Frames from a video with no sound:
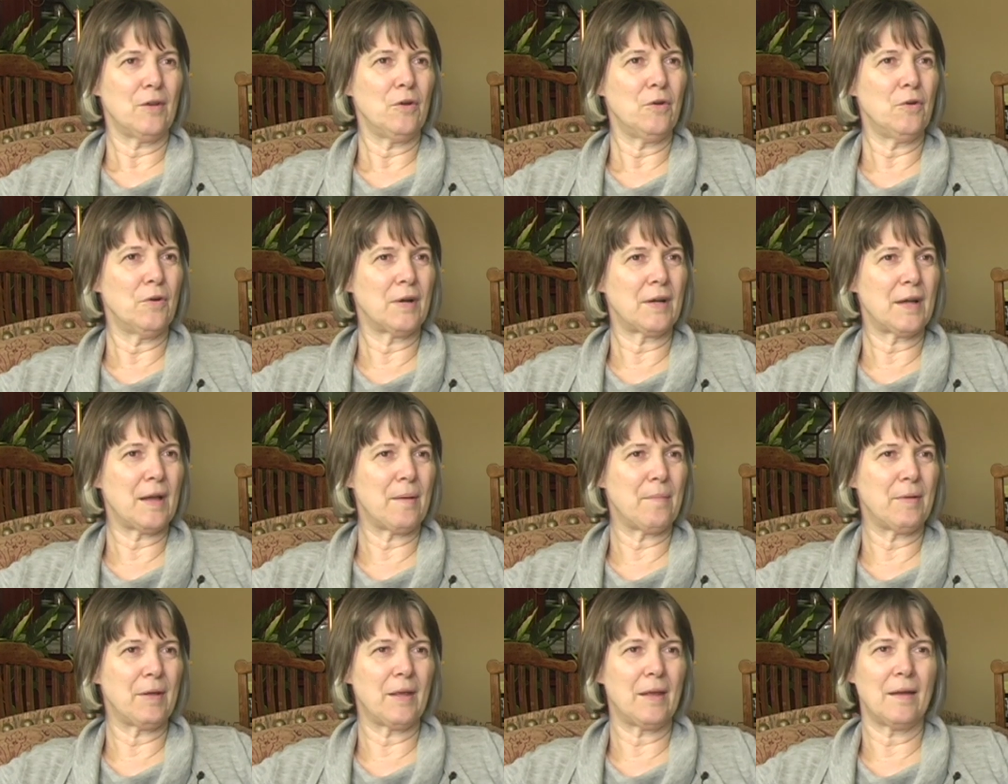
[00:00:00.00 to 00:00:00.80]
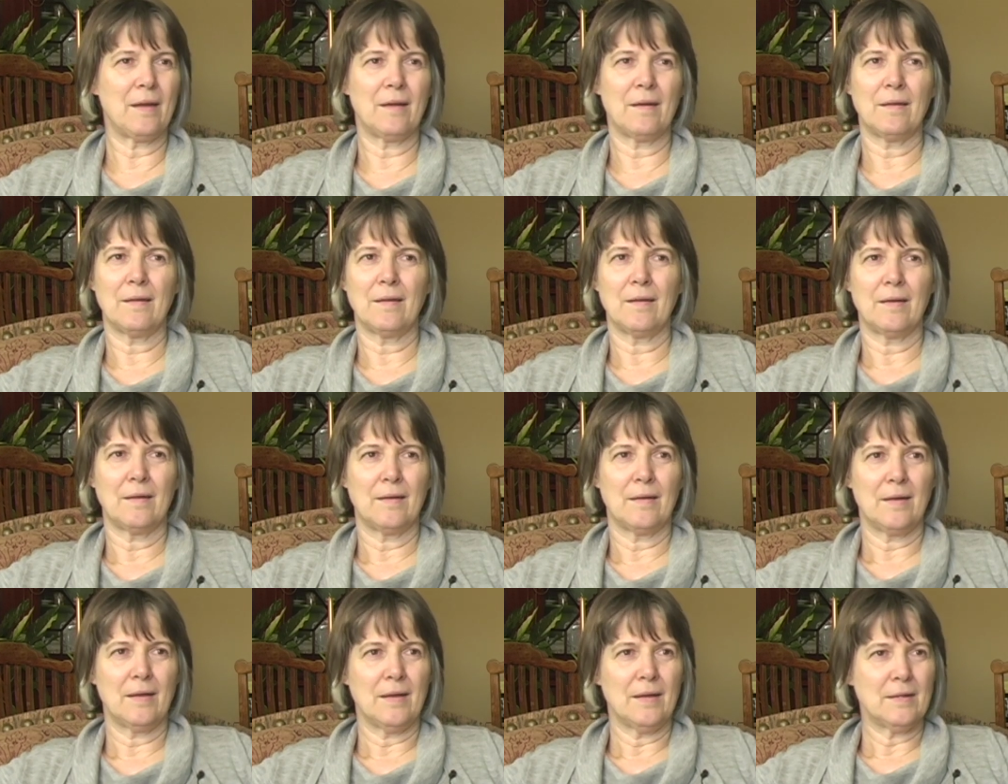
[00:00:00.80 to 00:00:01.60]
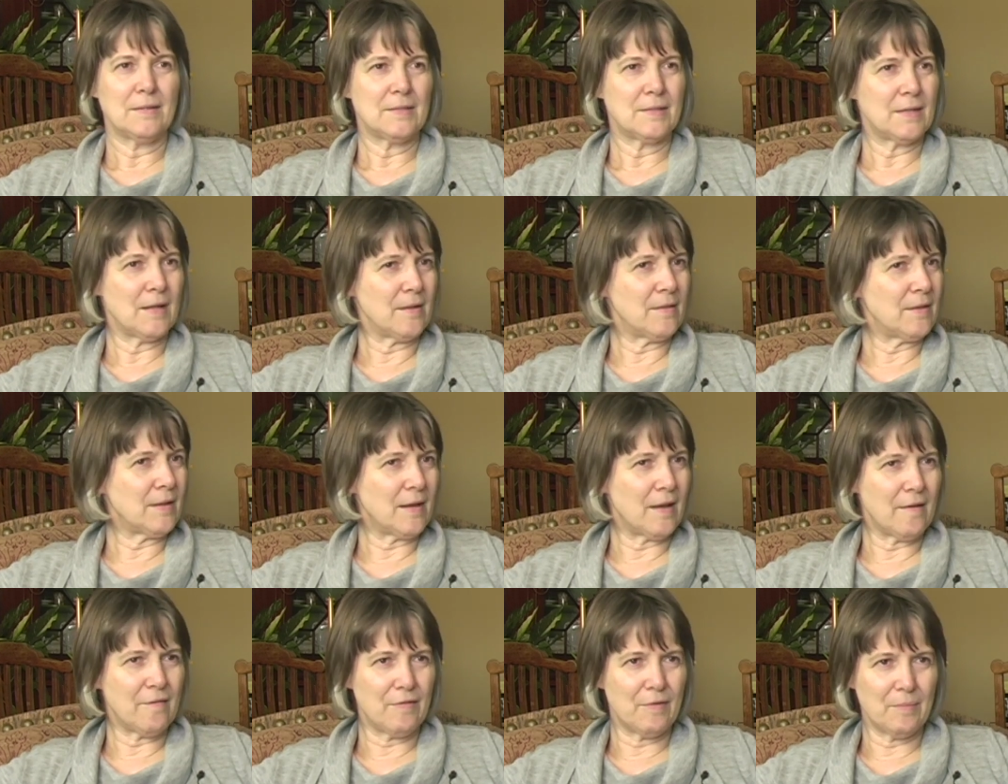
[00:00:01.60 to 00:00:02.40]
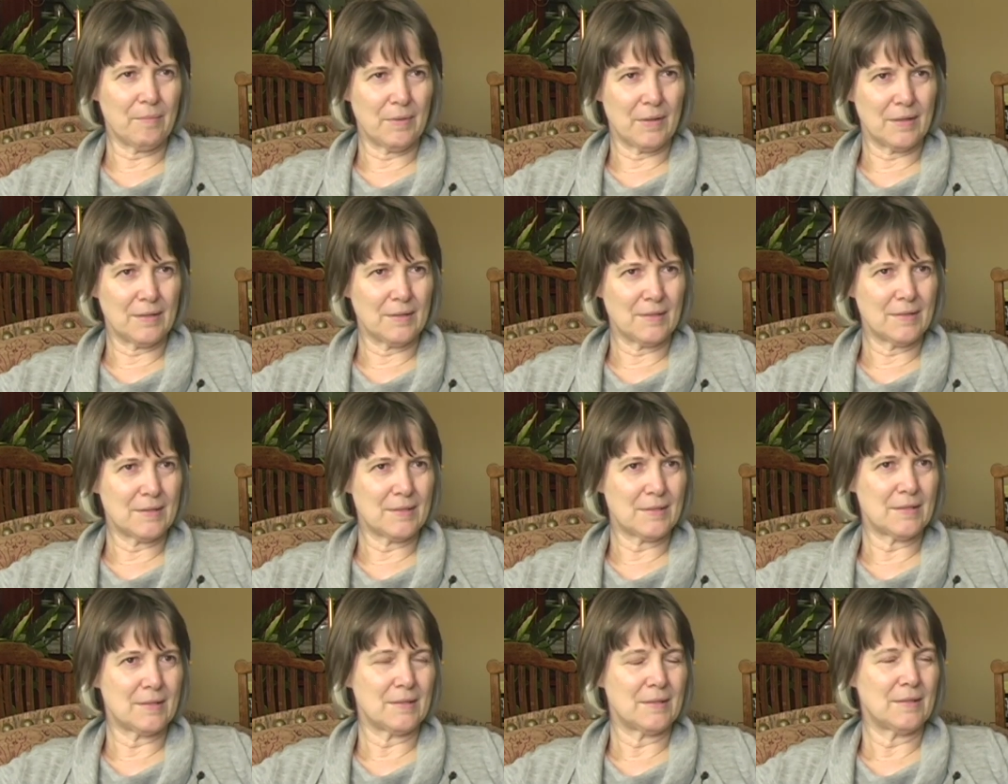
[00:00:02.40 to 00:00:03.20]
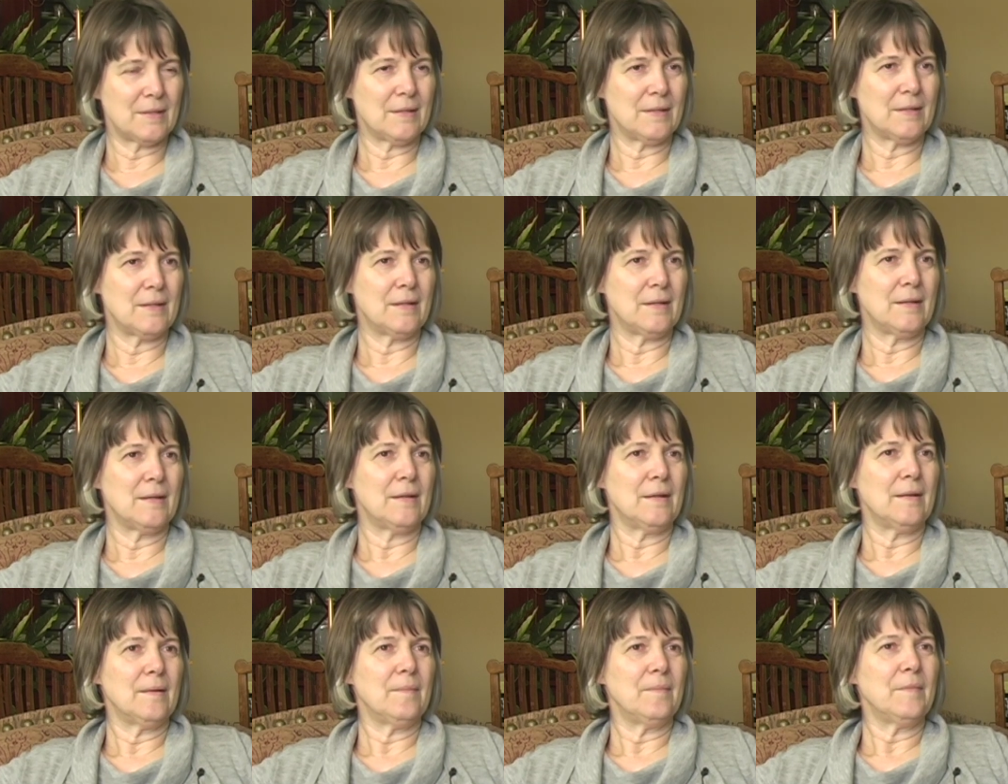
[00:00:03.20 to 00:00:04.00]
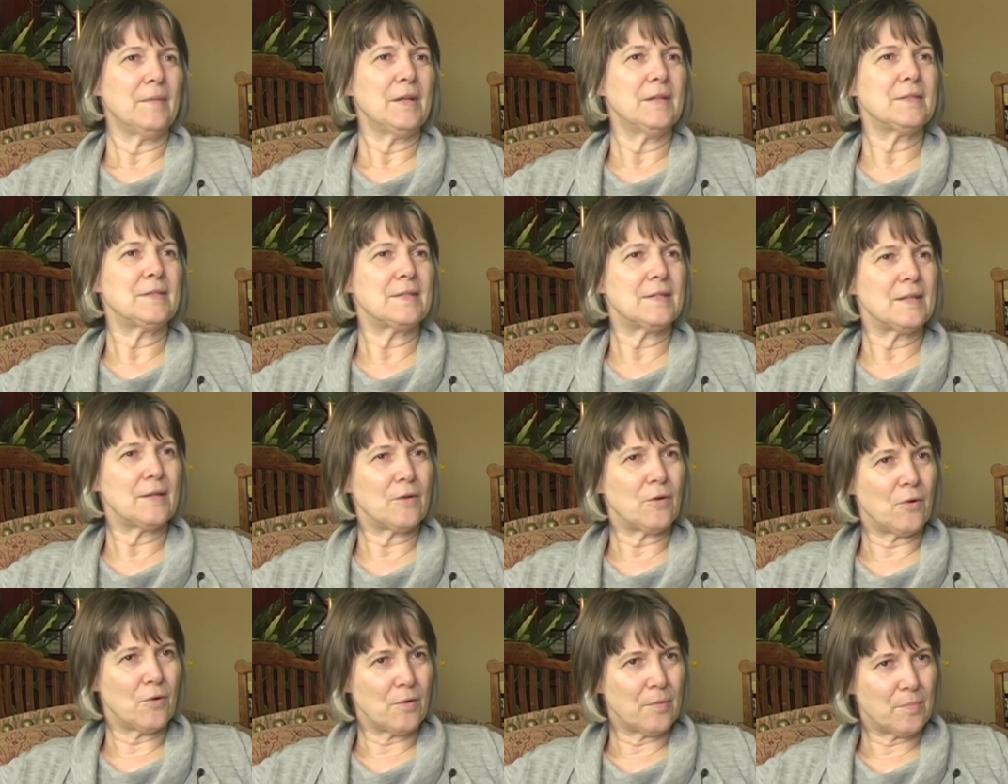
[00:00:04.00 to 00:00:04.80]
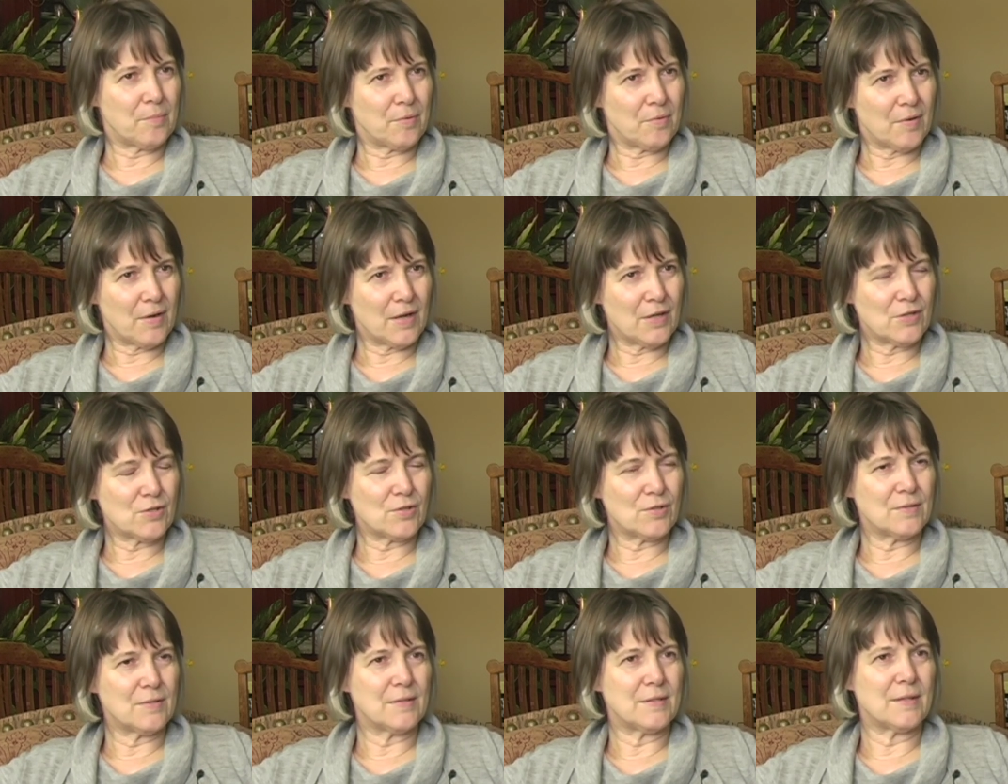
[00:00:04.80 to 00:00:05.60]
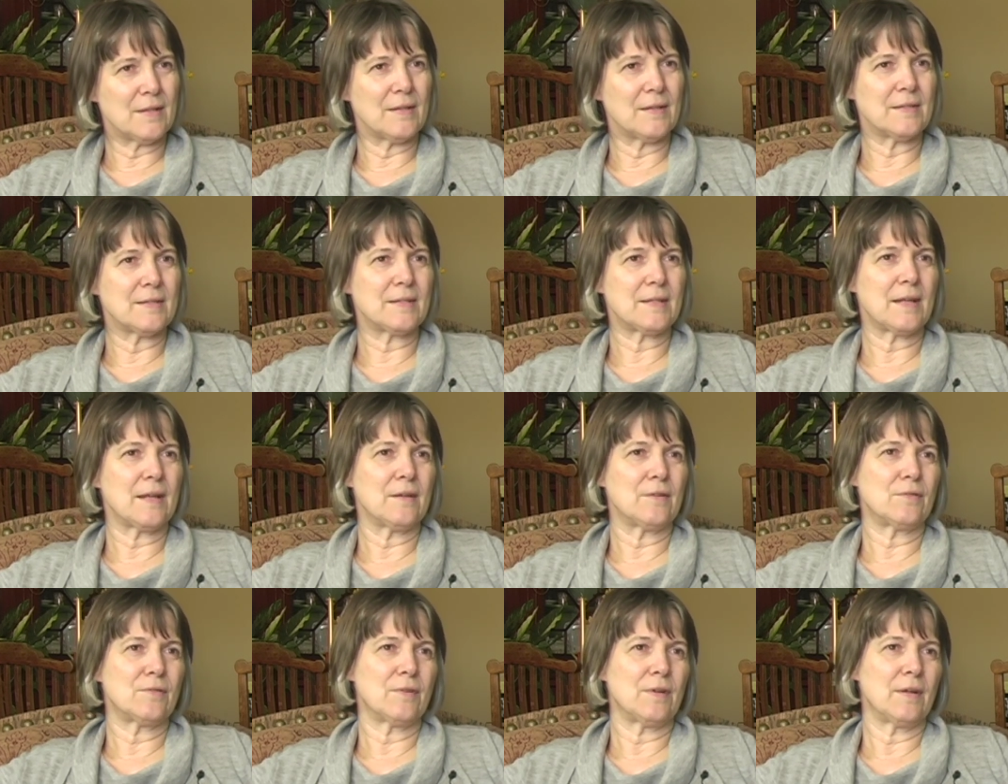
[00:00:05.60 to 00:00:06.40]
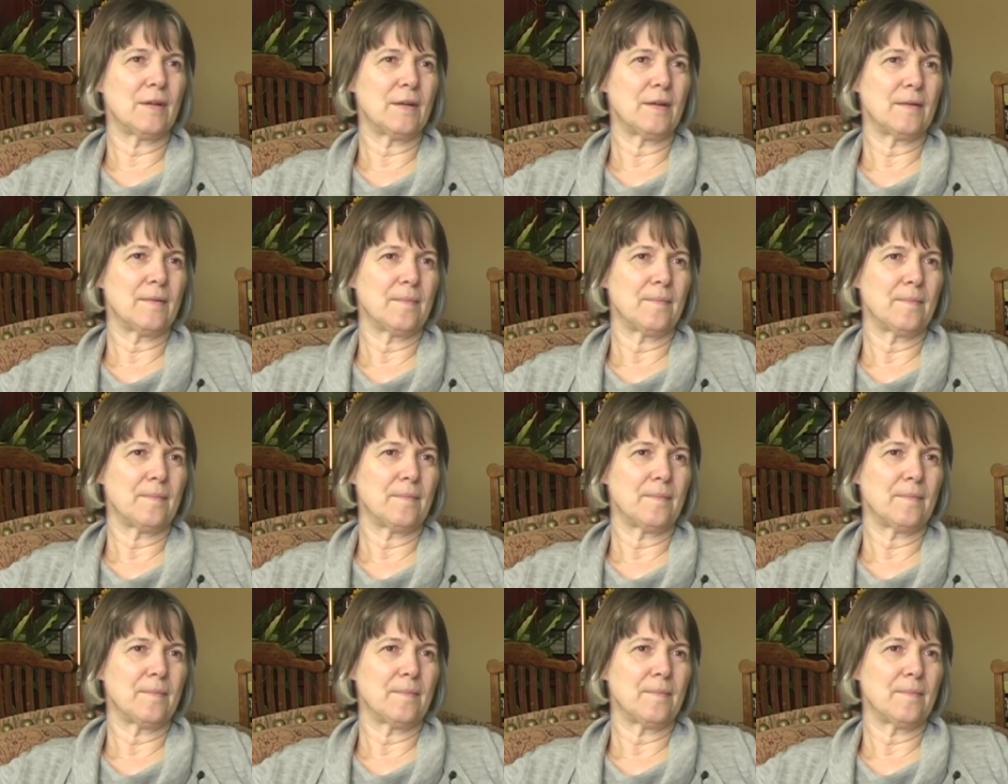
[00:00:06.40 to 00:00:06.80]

who are coming here. It's not the government, it's the corporations in this country.